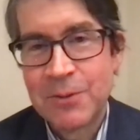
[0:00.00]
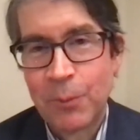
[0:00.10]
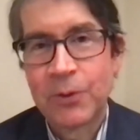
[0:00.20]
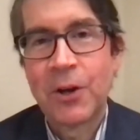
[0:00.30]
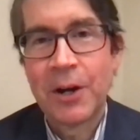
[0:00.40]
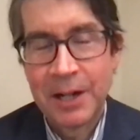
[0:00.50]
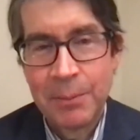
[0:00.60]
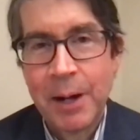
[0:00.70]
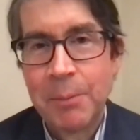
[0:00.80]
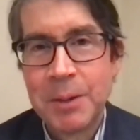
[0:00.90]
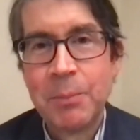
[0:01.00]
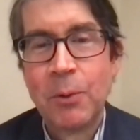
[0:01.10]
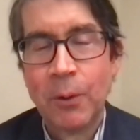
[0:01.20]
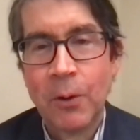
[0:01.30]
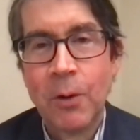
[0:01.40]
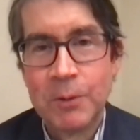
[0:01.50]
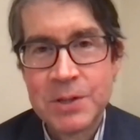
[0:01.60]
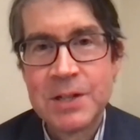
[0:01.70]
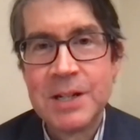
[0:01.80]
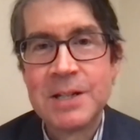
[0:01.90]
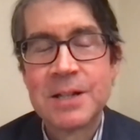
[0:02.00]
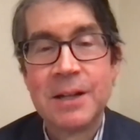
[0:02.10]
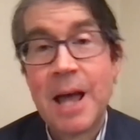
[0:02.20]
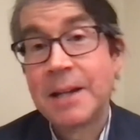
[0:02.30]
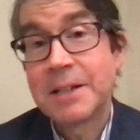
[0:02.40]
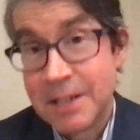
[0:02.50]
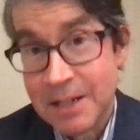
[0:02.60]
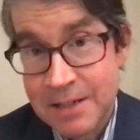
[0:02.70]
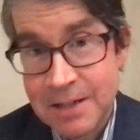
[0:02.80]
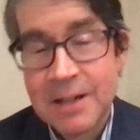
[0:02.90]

We're talking about people who are overseas and entities